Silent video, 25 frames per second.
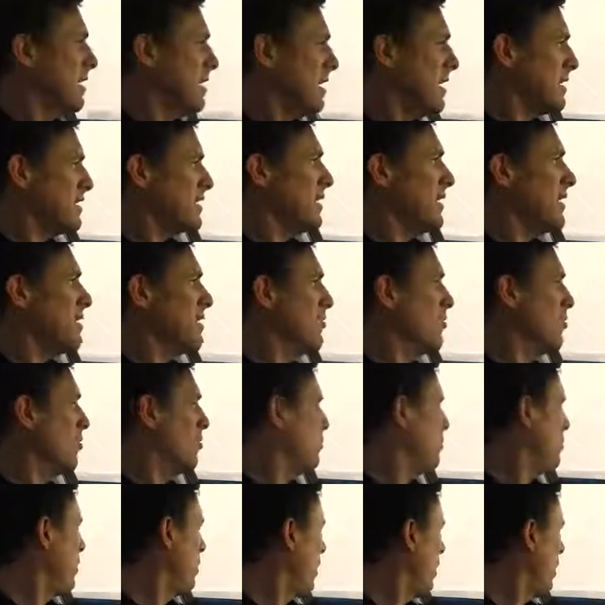let's say
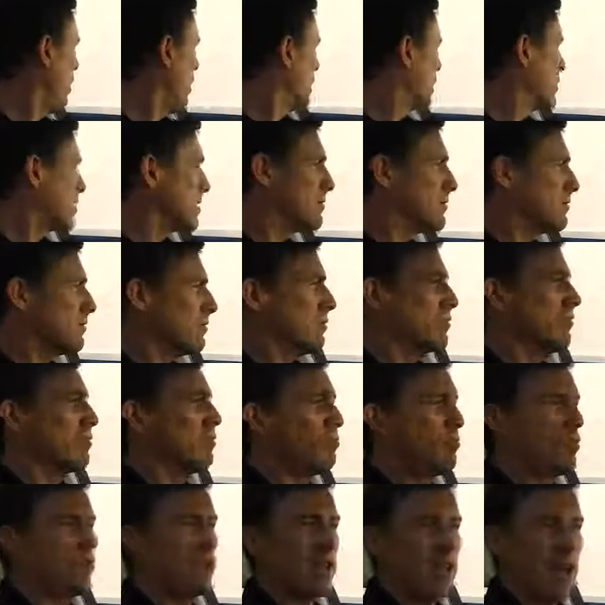you're parked
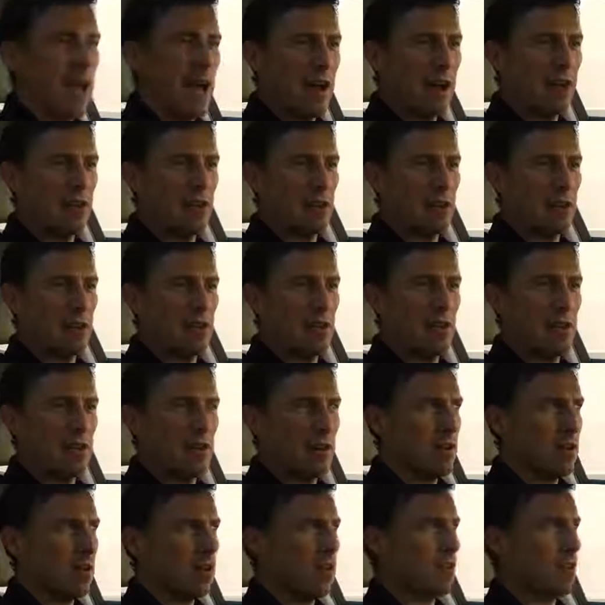or pulling out
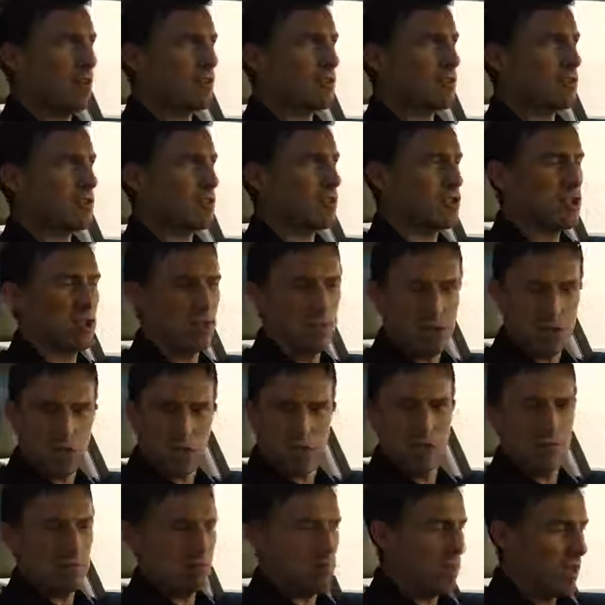across a
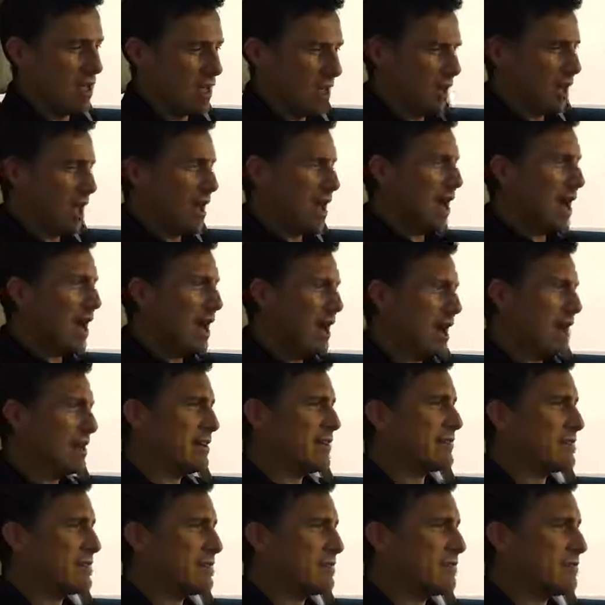junction
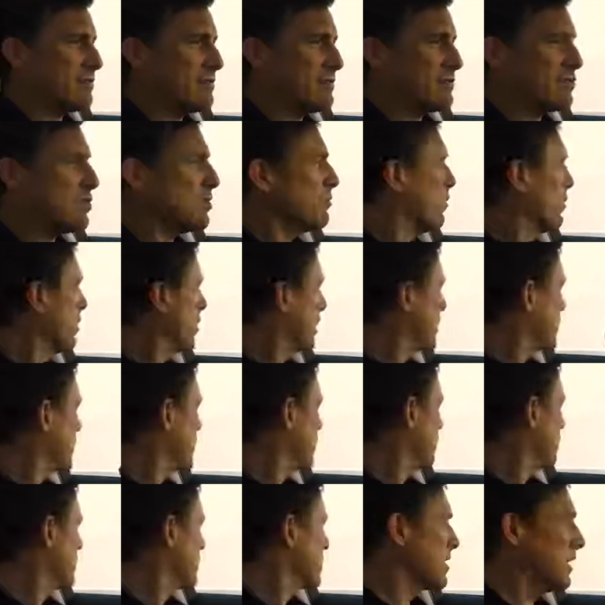and someone hits
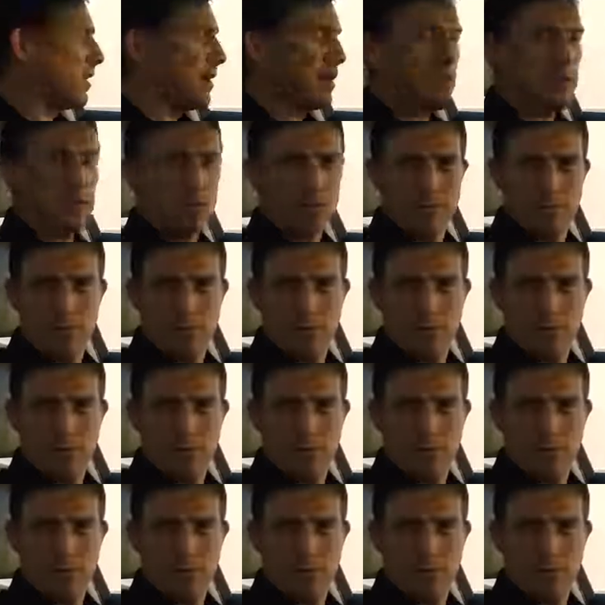you from the side.